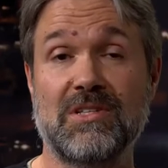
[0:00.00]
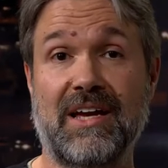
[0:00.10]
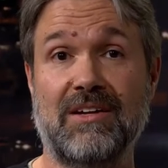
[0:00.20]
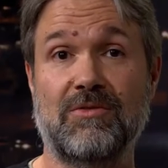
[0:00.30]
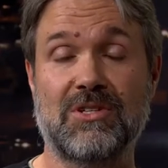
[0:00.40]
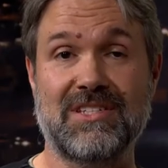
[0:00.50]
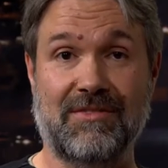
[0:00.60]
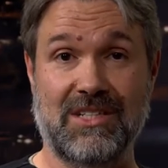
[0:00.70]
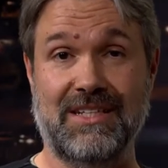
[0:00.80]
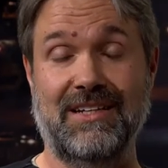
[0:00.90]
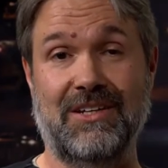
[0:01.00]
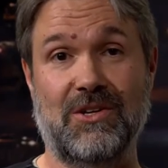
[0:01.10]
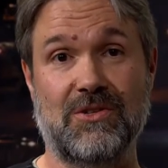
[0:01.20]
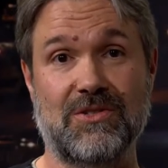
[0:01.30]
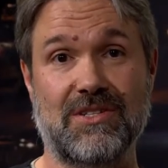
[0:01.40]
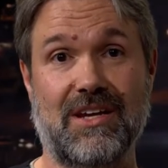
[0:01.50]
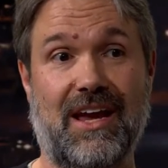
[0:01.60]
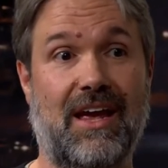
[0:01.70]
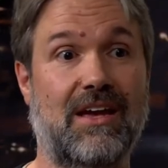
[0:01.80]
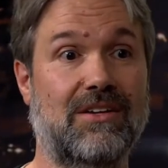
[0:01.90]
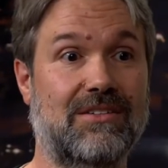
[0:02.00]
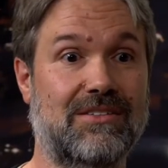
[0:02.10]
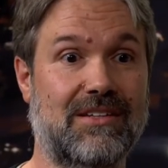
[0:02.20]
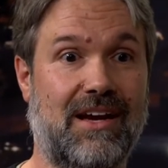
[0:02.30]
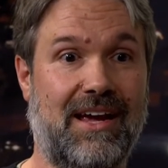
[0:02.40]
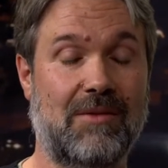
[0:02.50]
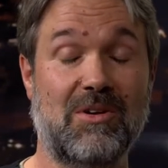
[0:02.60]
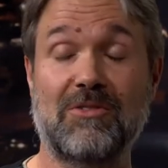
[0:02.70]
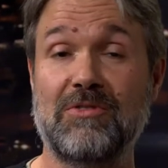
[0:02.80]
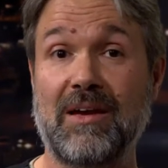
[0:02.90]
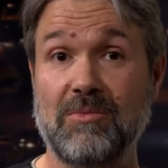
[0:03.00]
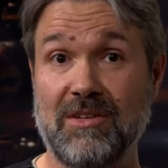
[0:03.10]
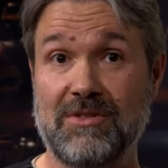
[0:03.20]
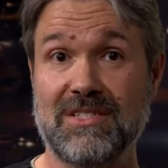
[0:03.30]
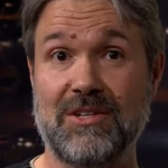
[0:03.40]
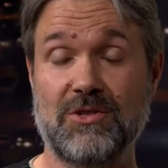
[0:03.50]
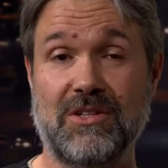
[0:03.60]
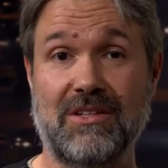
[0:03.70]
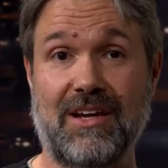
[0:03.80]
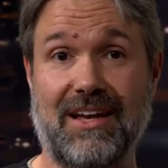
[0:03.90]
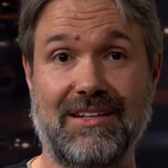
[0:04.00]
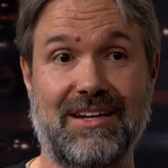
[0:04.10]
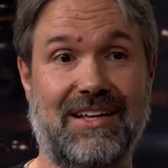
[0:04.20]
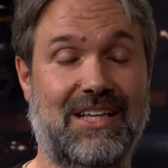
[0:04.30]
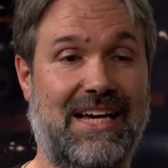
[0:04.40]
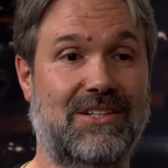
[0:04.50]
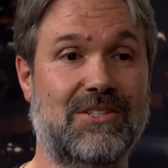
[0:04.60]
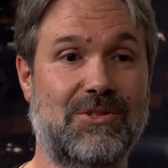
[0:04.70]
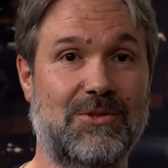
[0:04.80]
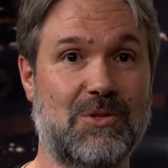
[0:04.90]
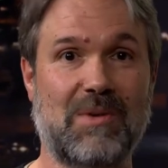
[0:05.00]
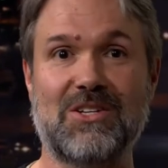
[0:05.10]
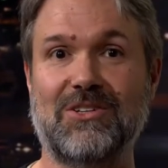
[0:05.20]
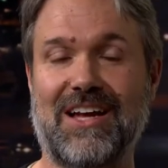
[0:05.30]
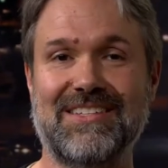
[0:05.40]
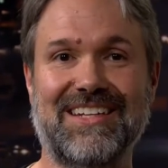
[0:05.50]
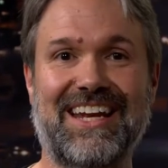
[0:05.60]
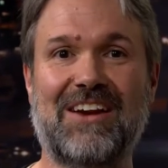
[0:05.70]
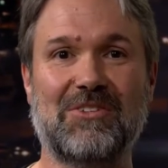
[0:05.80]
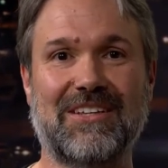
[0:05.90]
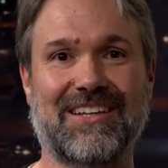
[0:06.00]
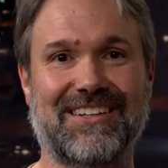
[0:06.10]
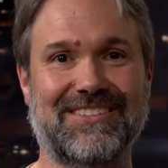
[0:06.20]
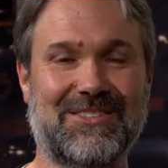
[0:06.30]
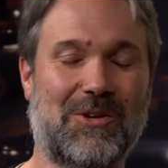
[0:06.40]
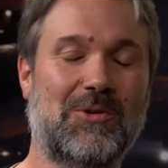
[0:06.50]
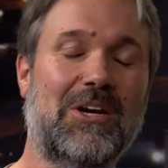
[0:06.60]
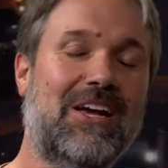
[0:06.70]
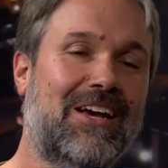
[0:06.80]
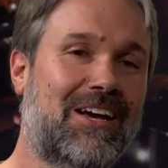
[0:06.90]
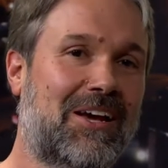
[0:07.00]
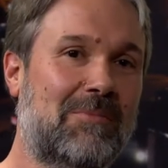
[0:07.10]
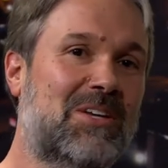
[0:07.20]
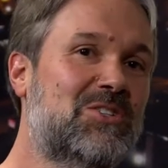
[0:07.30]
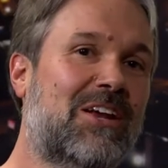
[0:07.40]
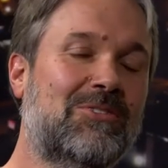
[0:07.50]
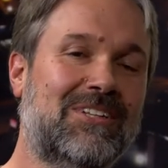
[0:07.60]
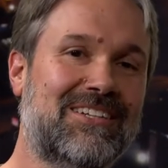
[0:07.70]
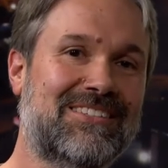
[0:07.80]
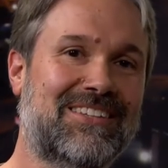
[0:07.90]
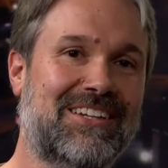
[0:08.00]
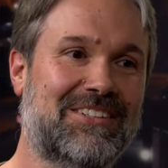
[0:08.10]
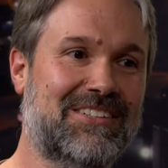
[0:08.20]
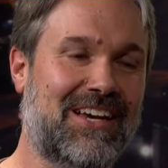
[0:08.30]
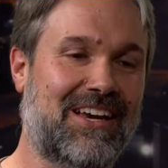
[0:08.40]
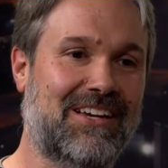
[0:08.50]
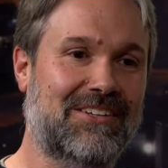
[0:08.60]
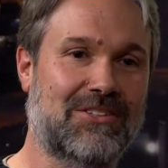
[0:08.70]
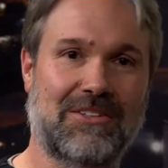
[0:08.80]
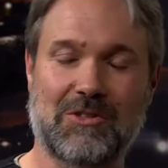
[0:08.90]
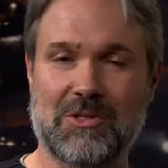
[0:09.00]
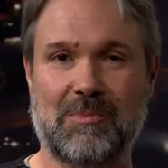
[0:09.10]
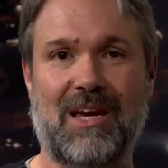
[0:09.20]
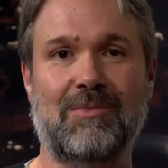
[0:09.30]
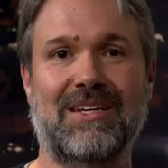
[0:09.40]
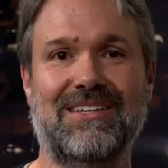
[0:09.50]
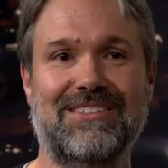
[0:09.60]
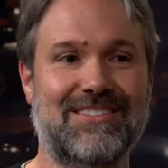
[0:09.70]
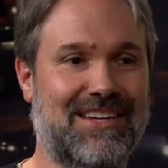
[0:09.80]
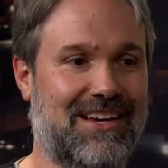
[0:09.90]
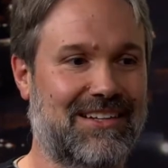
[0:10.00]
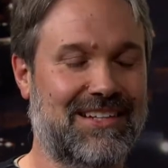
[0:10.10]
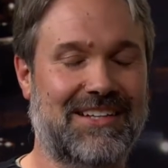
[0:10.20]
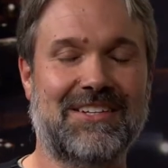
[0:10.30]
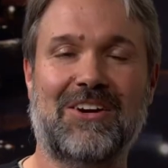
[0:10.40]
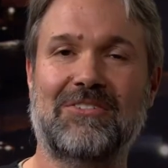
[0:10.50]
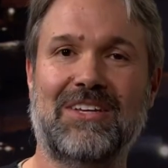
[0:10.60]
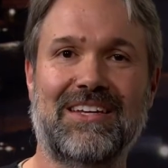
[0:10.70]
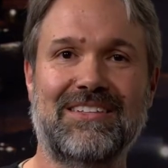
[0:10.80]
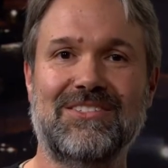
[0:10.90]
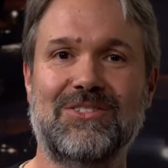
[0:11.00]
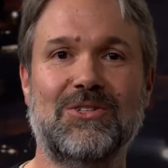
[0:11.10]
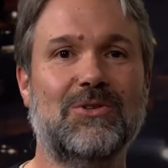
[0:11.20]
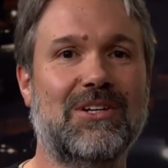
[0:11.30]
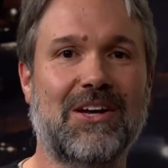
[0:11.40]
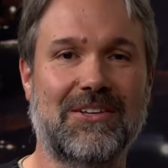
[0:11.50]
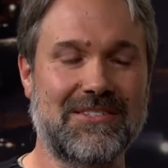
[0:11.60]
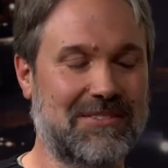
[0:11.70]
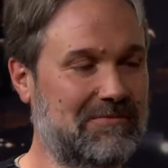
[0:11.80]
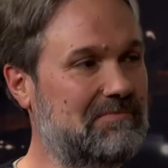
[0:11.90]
Lake for 17 years, and I am a family physician, and I like to specialize in everything. So I'm a generalist that delivers babies, takes care of kids to adults.